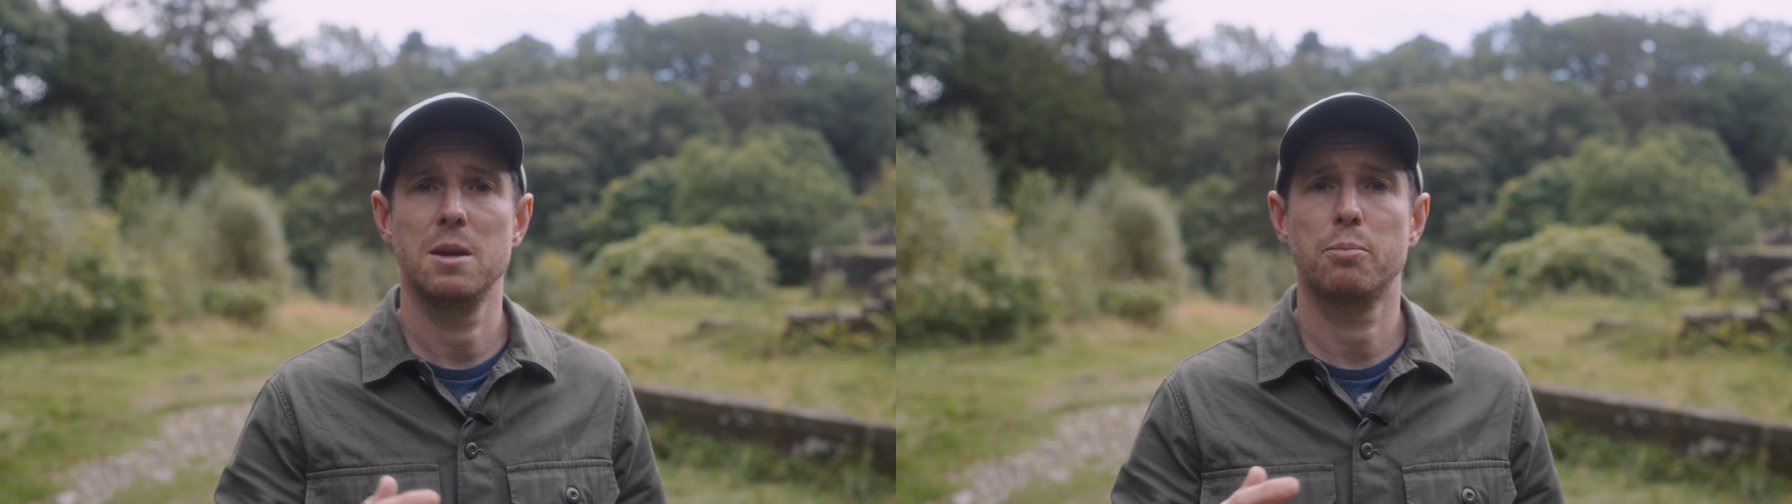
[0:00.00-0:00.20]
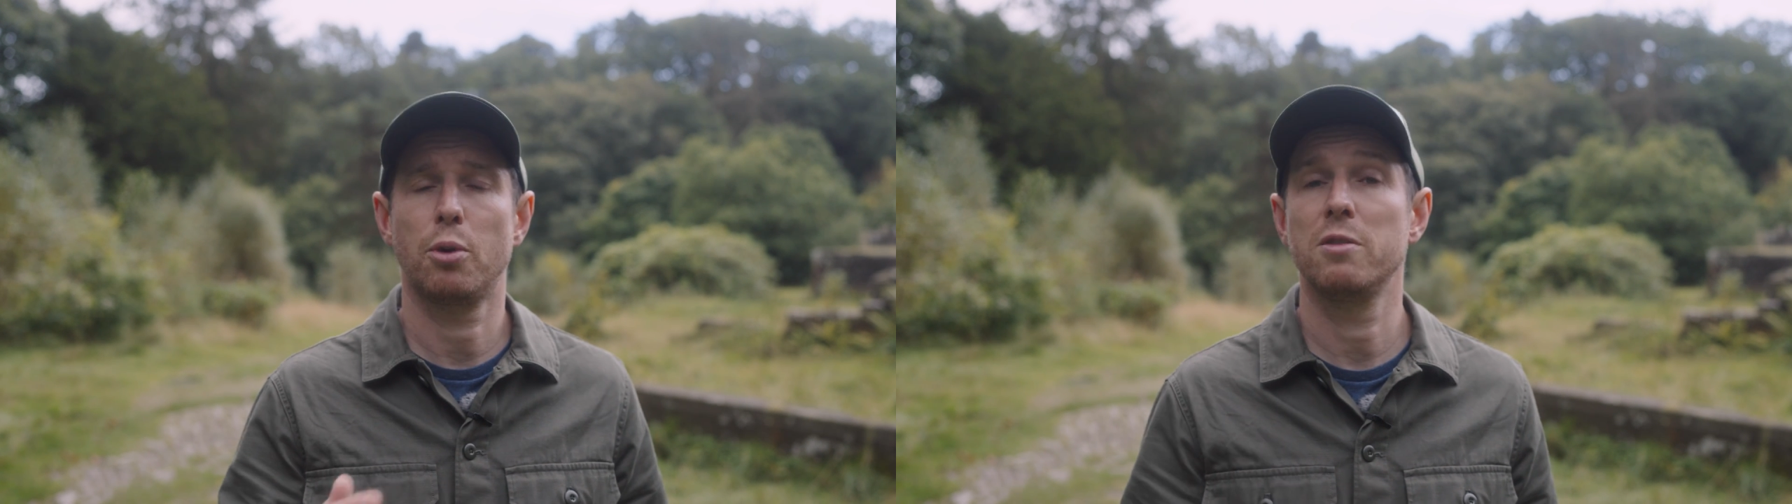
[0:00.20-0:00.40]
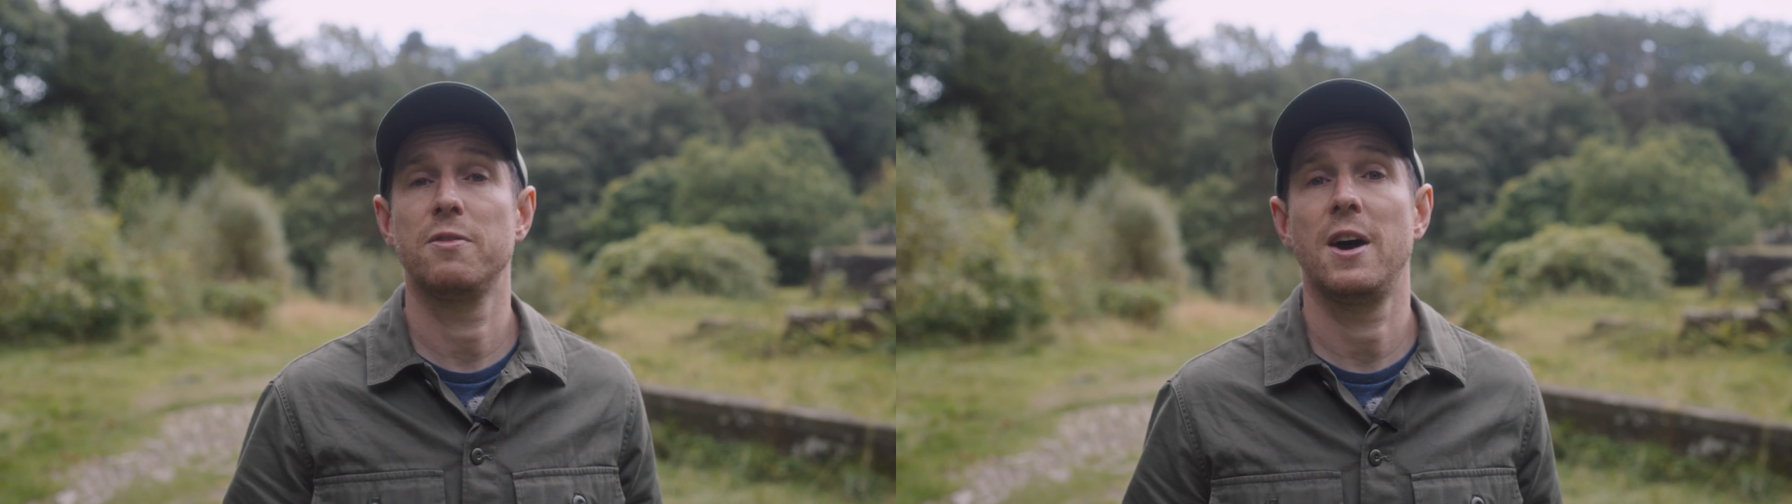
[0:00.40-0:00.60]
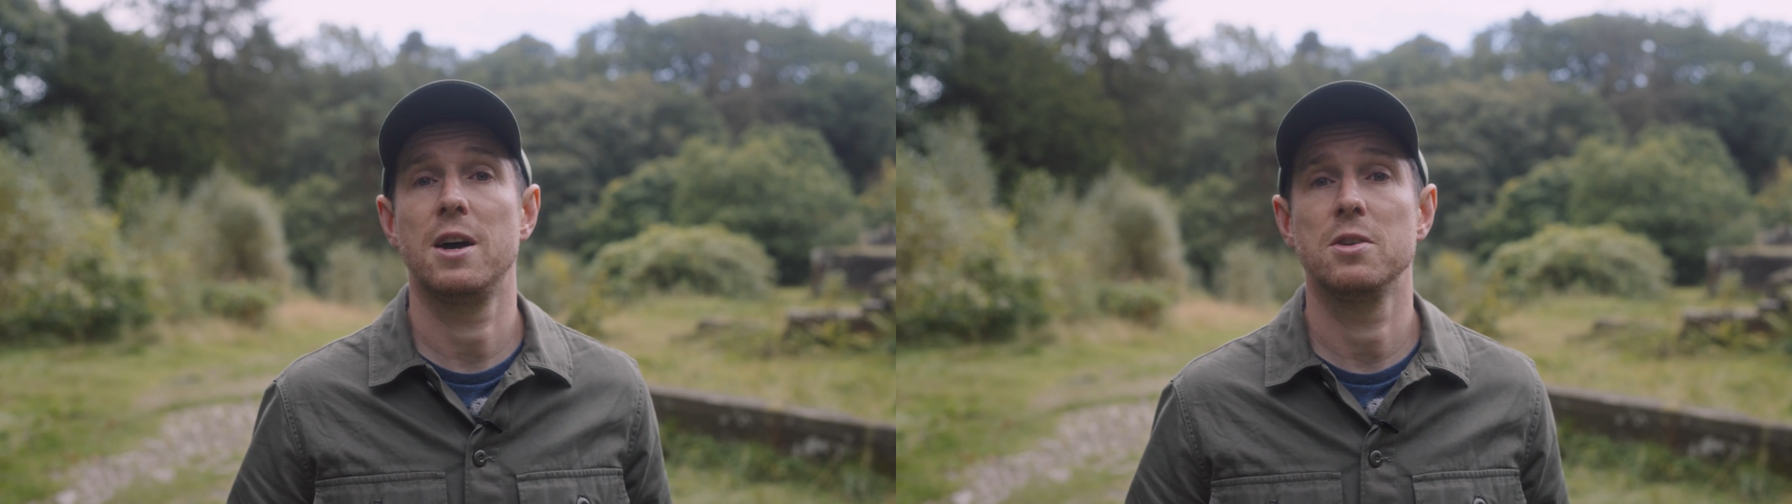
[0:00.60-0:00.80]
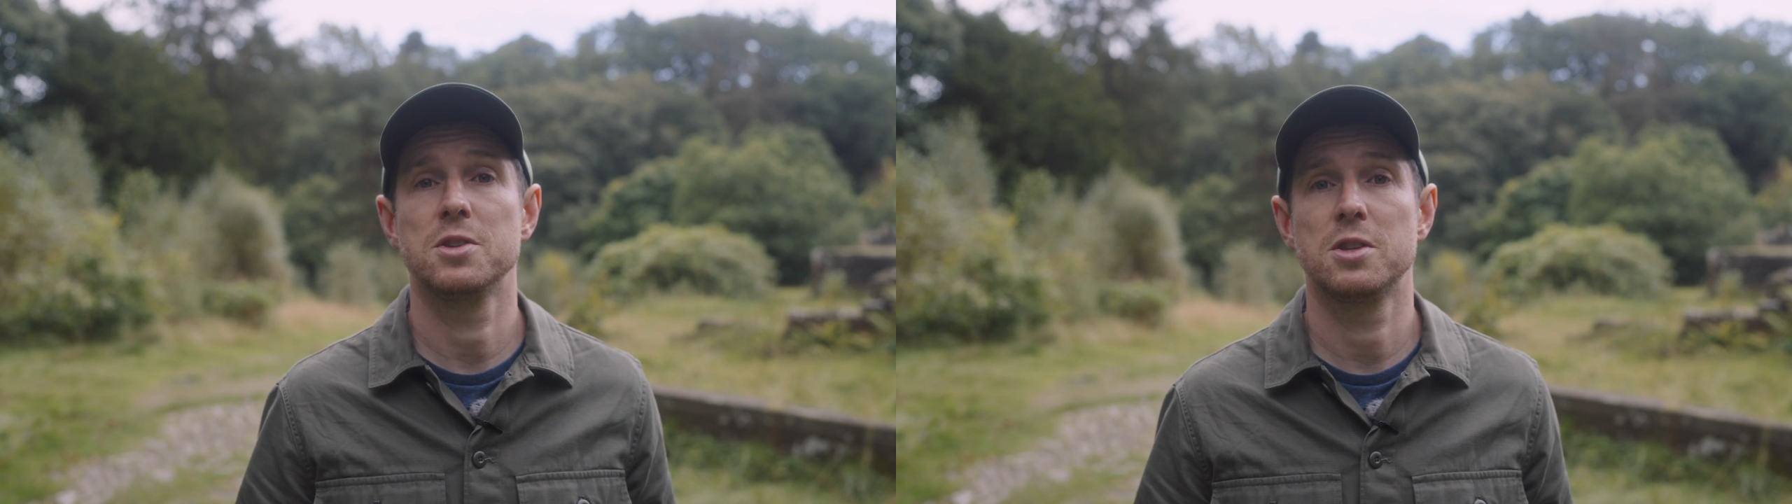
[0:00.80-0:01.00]

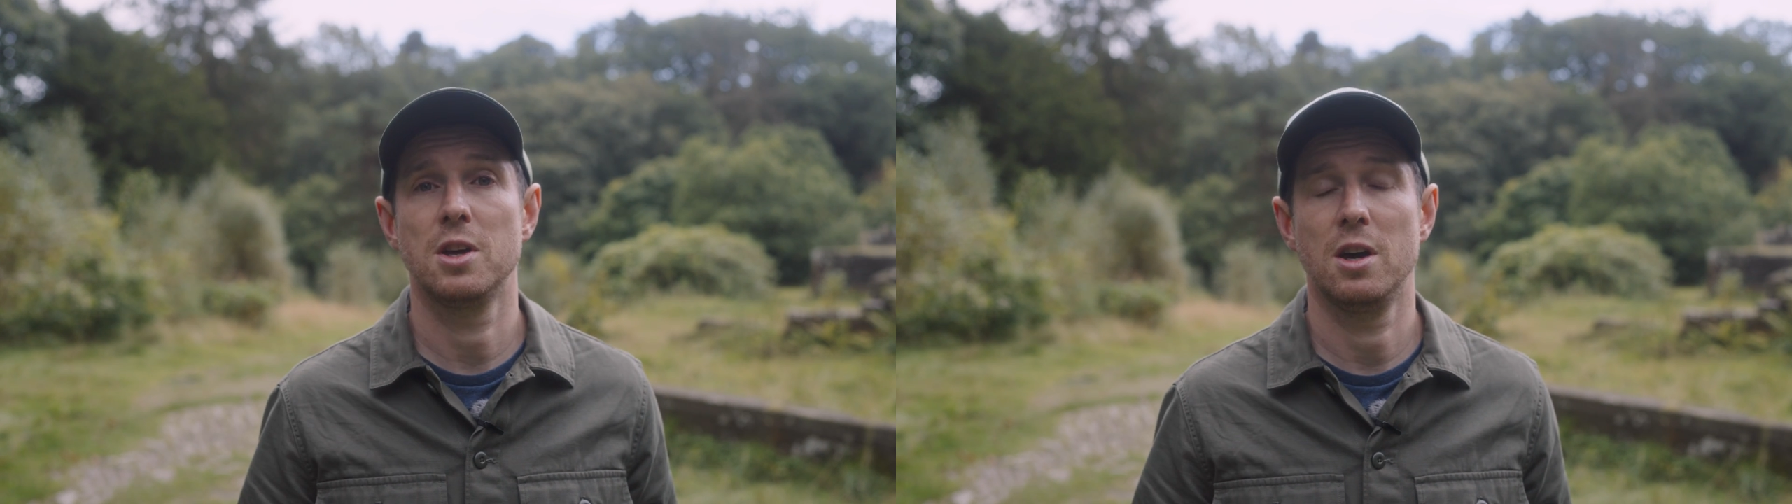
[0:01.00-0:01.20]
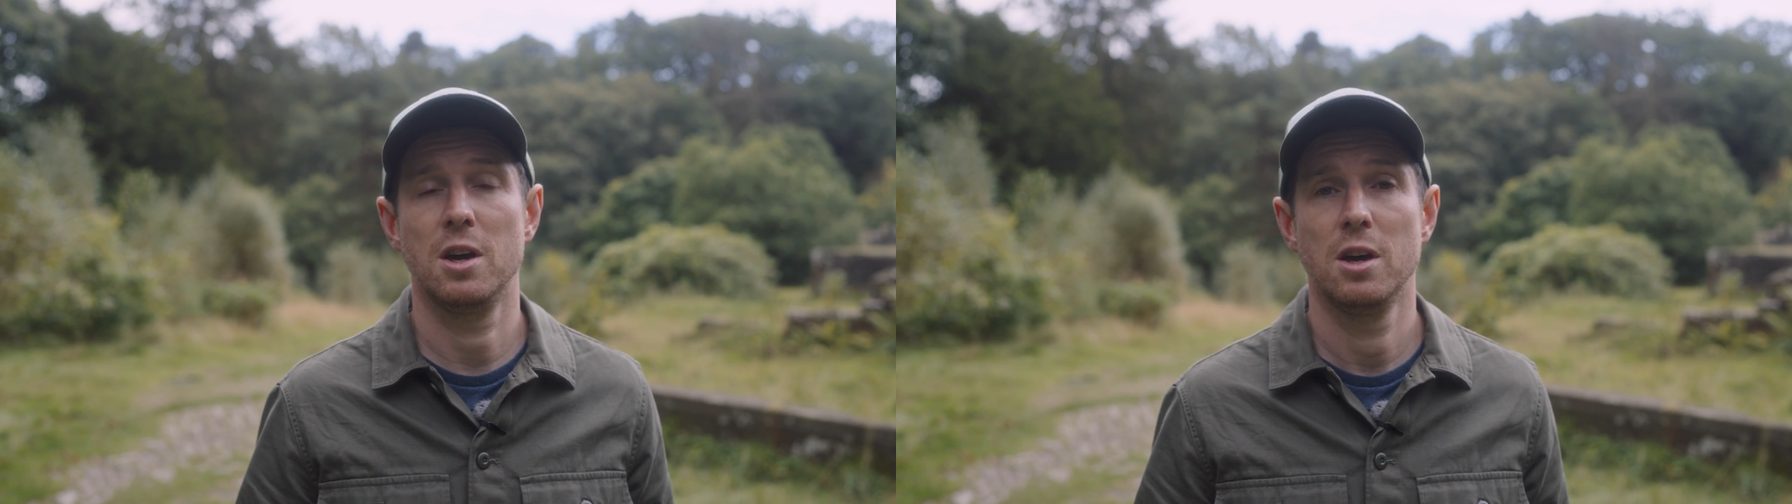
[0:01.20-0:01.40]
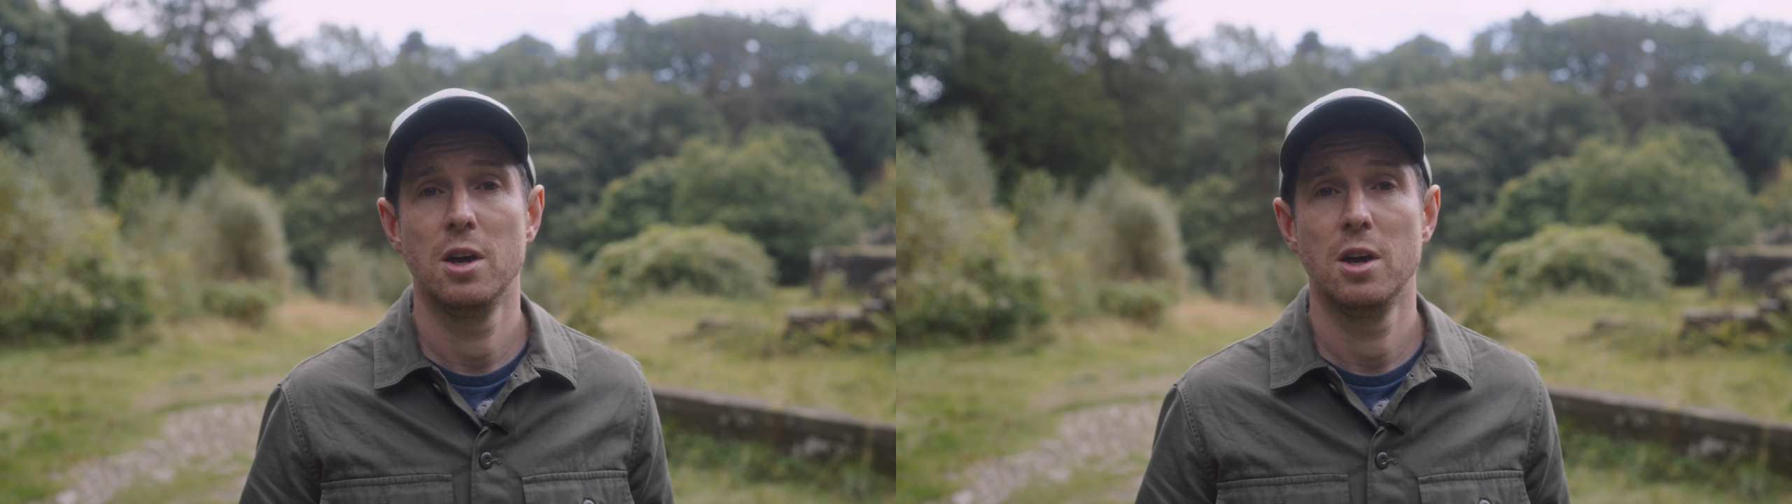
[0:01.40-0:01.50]
profiles that